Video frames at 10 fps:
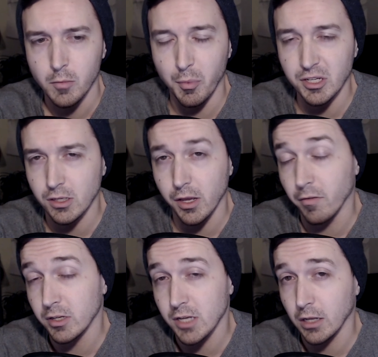basically giving
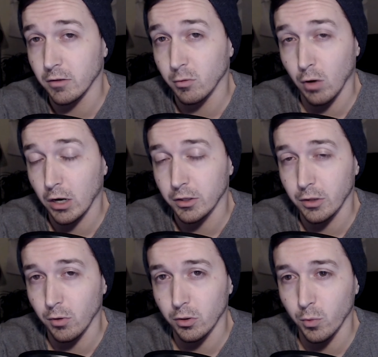us high level Rocket League
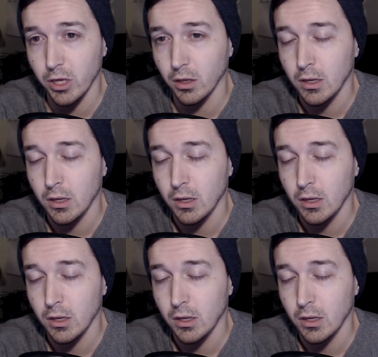throughout the week.